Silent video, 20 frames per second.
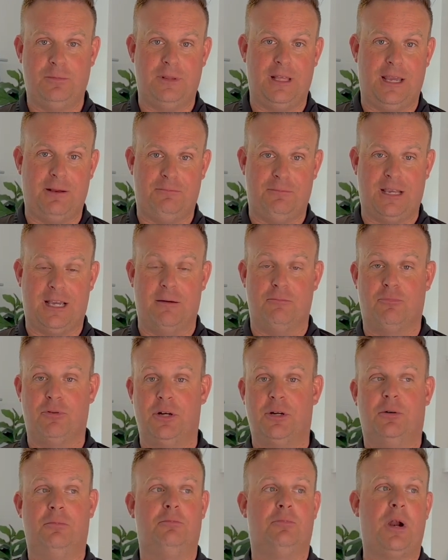become
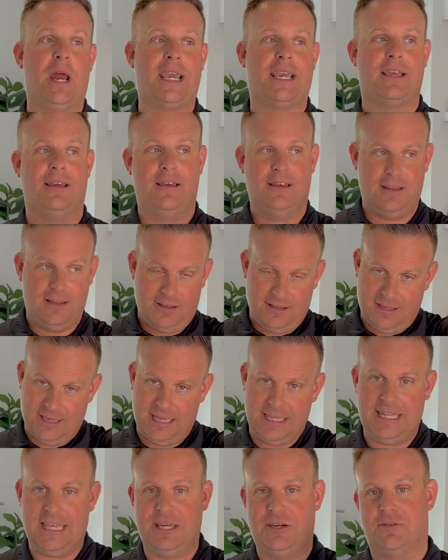brittle, break,
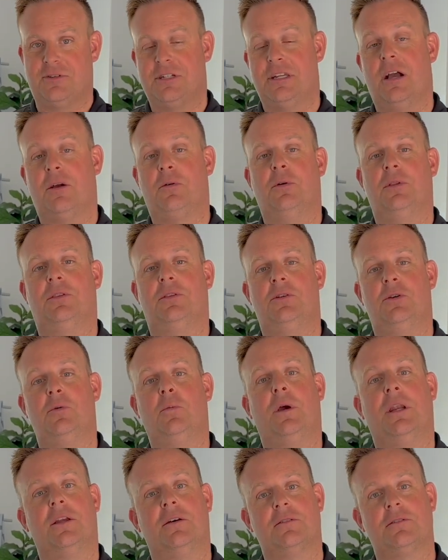and then you're stuck with two
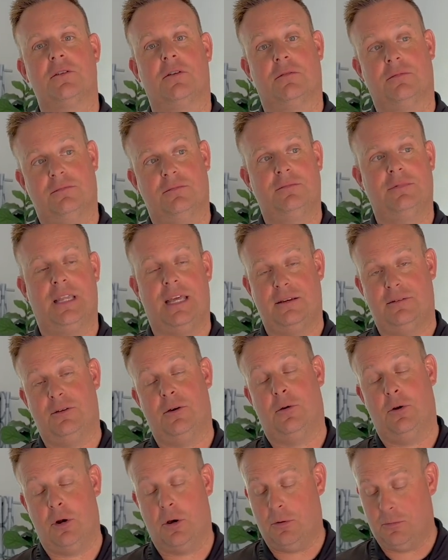windows that
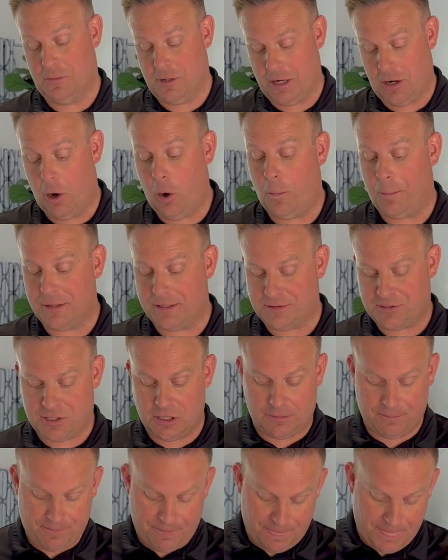don't want to open.
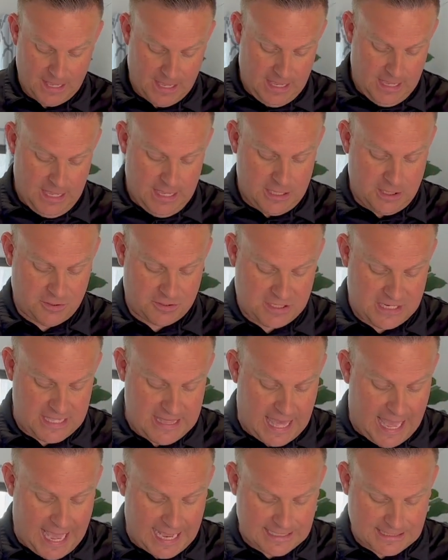So you'll see
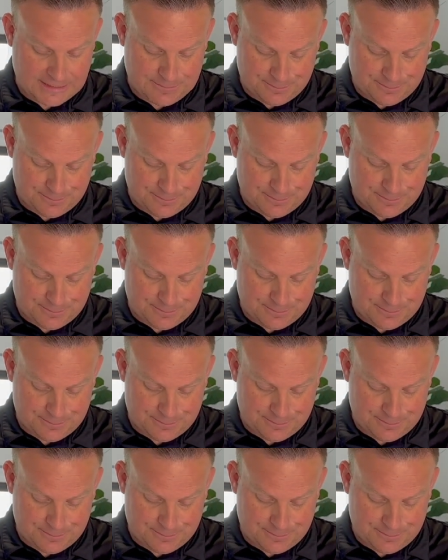that.